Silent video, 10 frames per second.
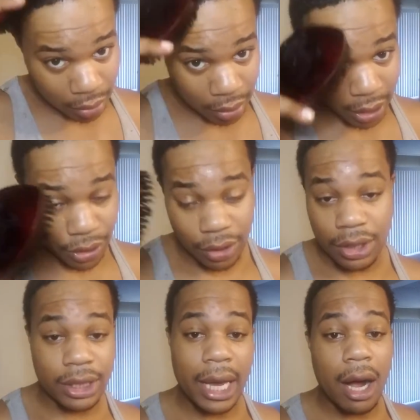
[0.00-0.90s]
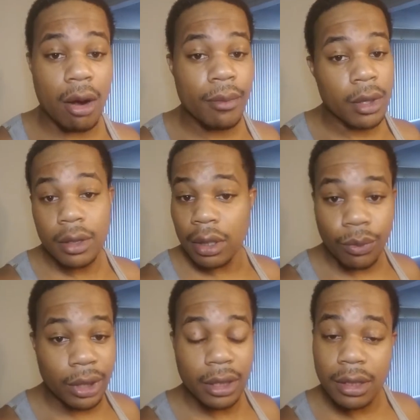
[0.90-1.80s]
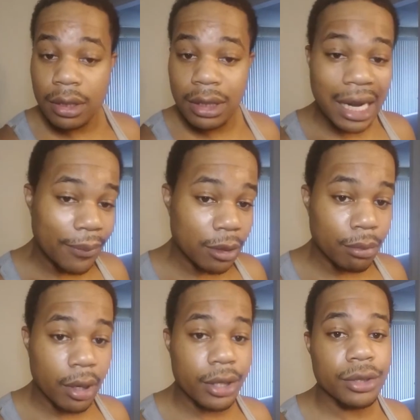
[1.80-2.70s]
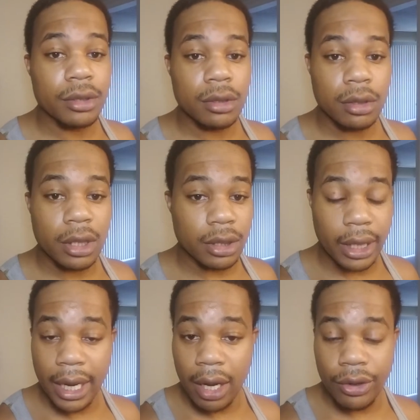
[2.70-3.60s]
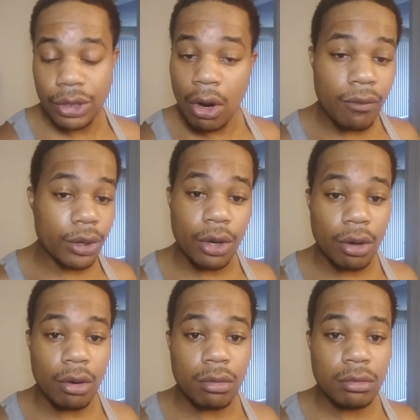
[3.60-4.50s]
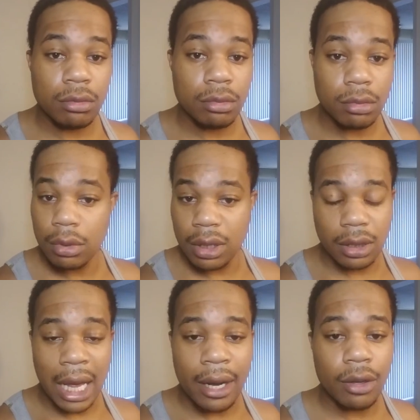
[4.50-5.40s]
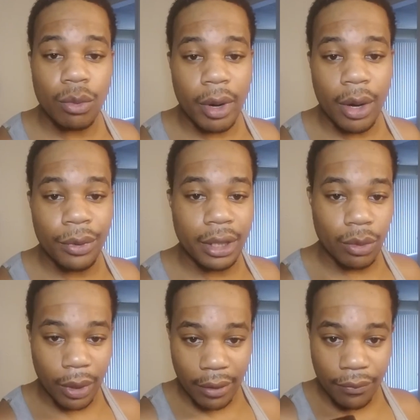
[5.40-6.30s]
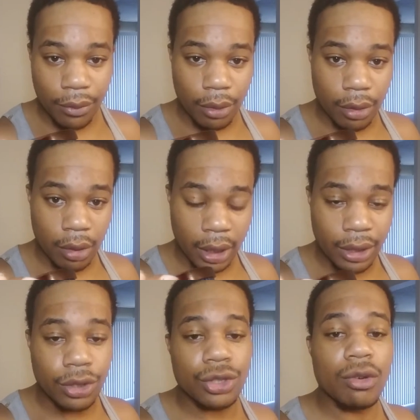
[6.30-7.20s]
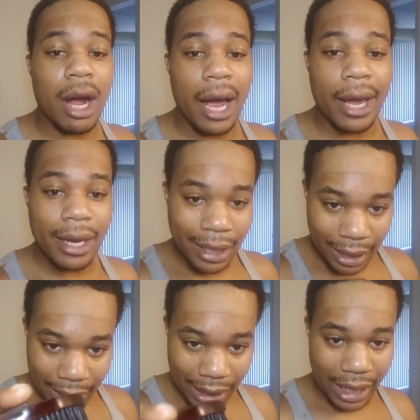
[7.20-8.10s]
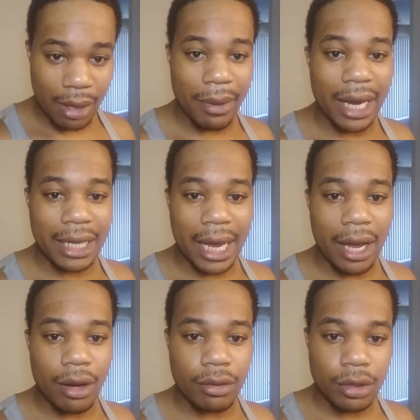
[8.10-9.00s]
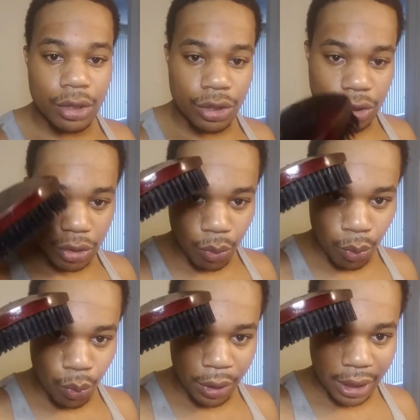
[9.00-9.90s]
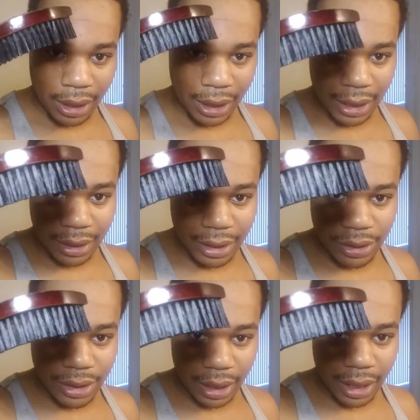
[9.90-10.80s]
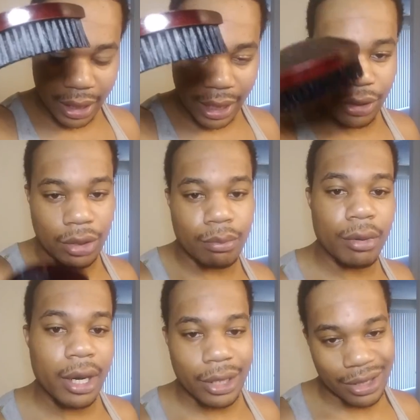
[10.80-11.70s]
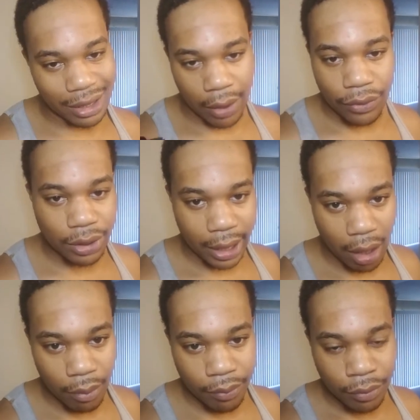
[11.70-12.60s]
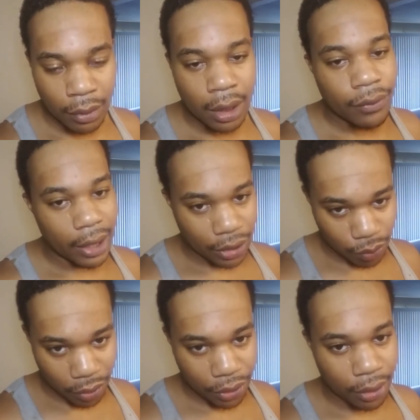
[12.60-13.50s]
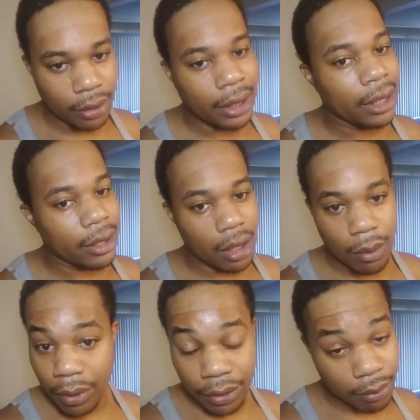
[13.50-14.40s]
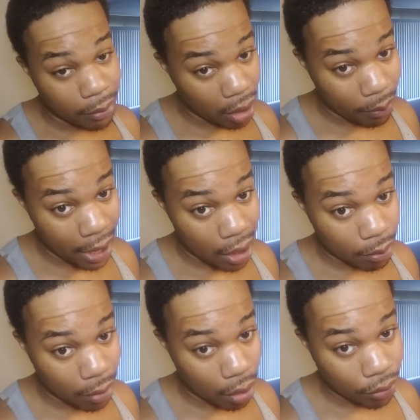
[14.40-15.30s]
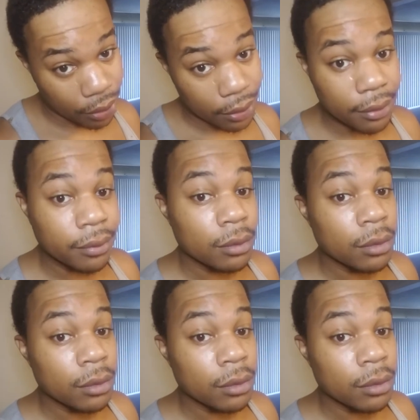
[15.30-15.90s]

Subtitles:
touching the scalp, then we need to stop the brushing because the hair is over curled. It's out of the way. We need to wait for it to dry and lay back down so we can get this to connect to the brush, not the scalp. That's where you end up with male pattern baldness.